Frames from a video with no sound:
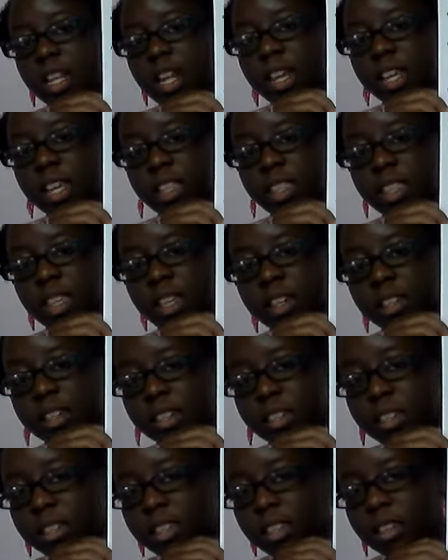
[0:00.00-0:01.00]
like
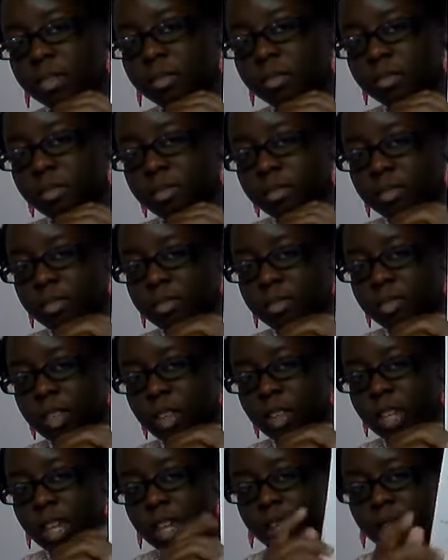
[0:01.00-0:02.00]
this.
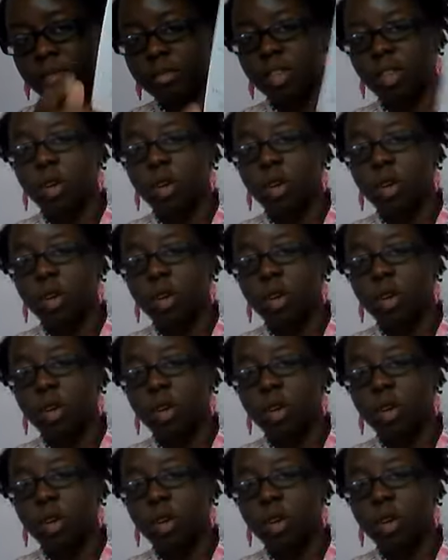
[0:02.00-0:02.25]
Okay,